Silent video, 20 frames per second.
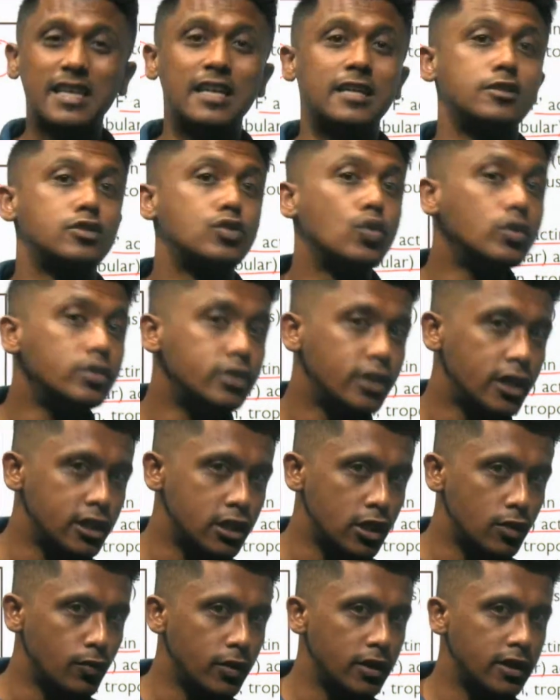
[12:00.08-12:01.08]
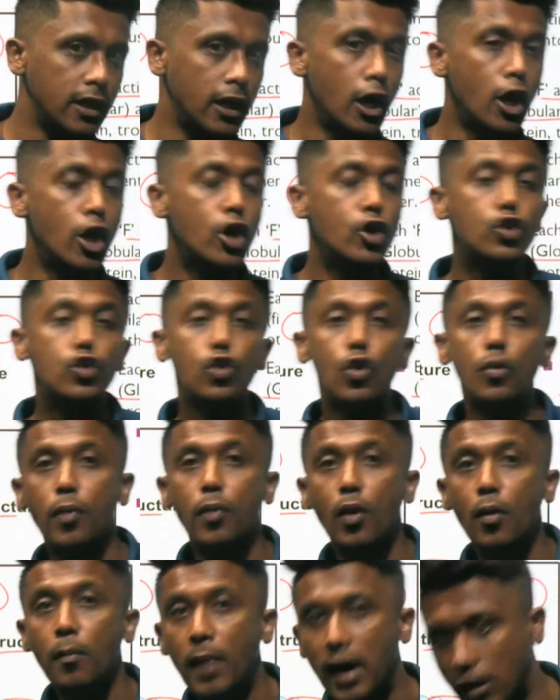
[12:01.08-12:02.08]
association with the
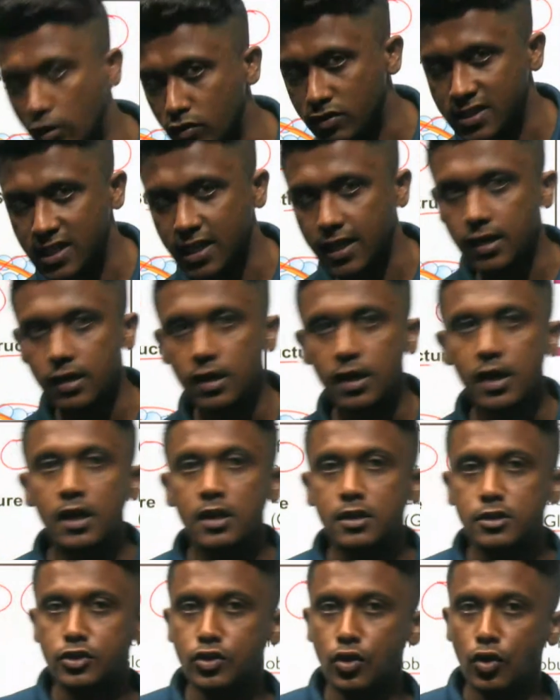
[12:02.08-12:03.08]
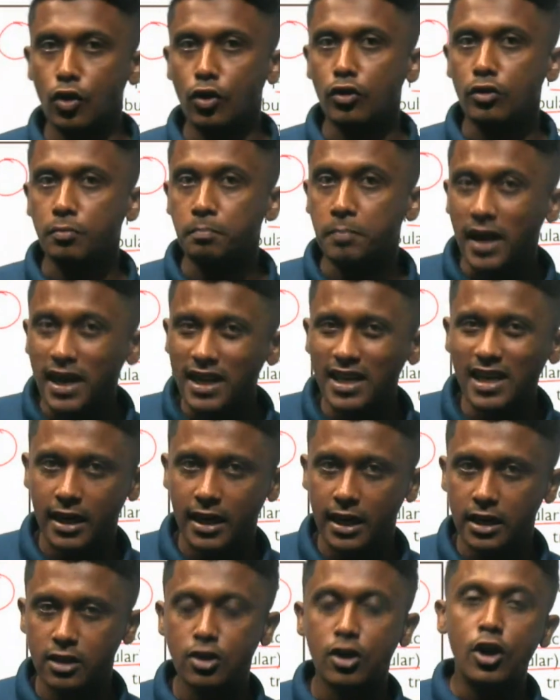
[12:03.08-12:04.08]
tropomyosin, so making it
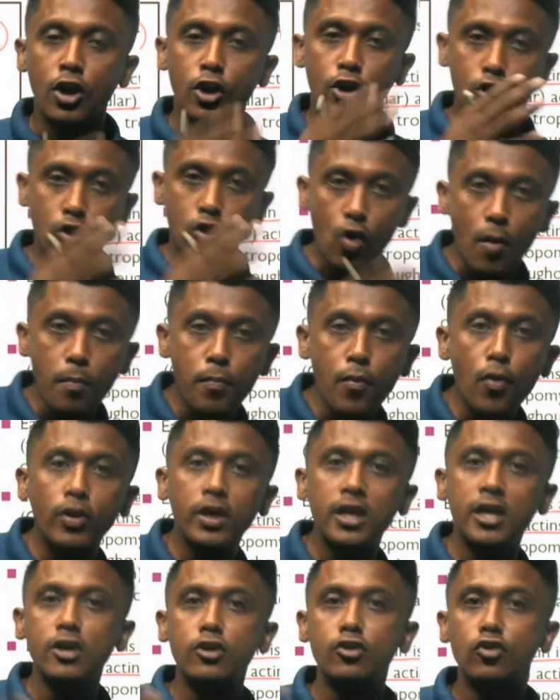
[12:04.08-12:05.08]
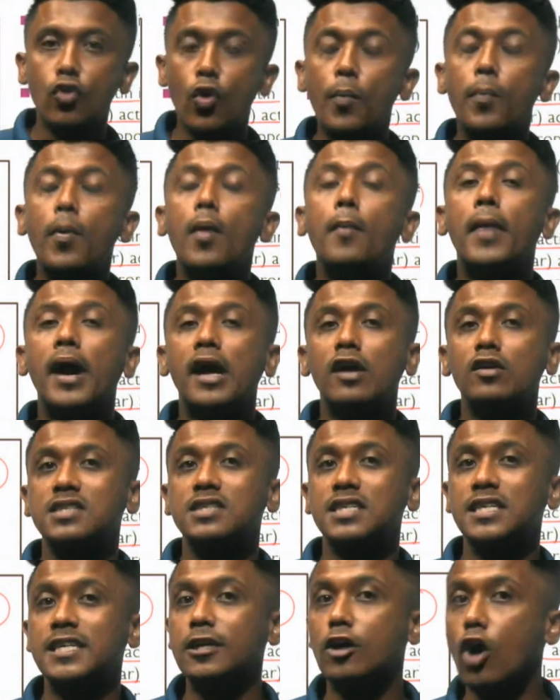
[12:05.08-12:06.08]
troponin
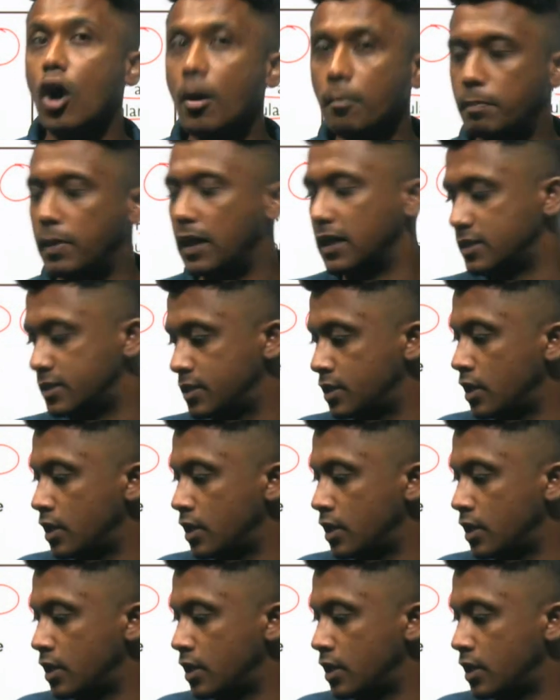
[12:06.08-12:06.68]
tropomyosin complex.